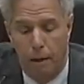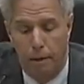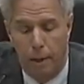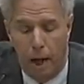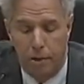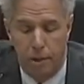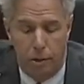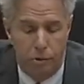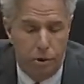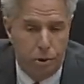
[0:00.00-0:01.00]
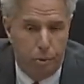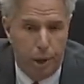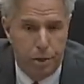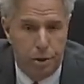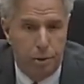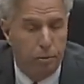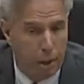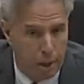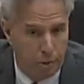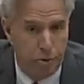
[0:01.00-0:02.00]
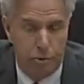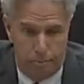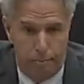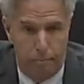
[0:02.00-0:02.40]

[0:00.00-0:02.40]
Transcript: The Gosnell situation is